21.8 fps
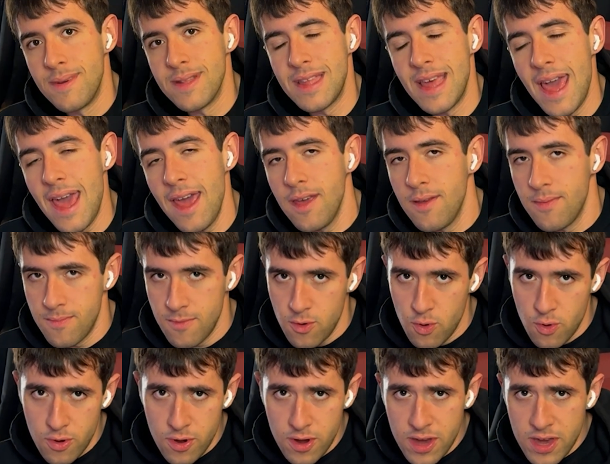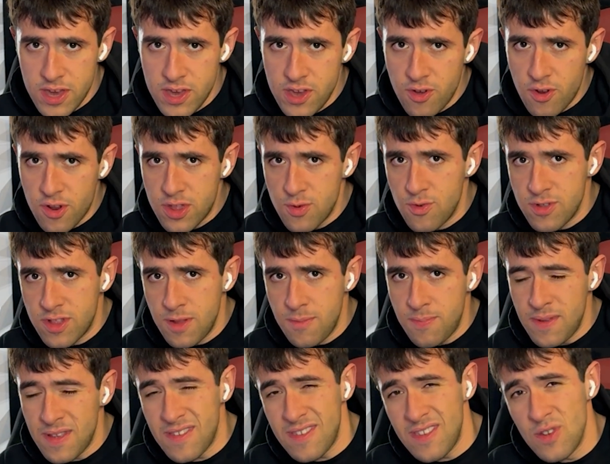But hey, you're at
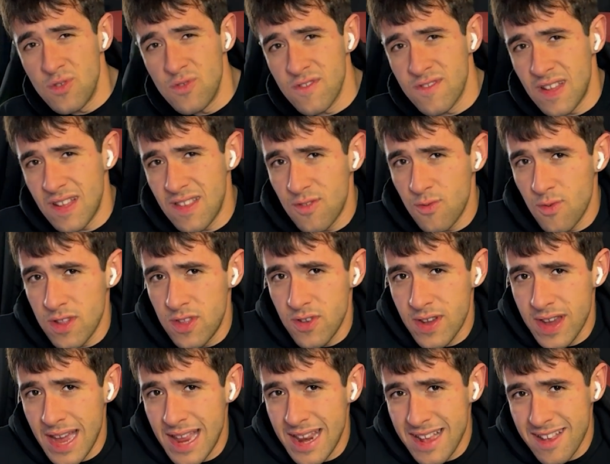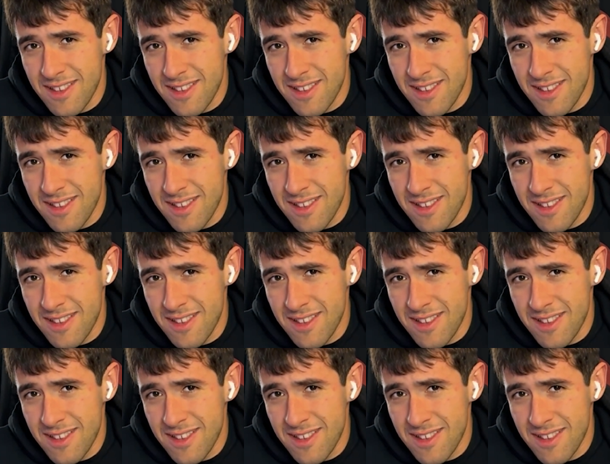ImWateringPSUs, that's what you can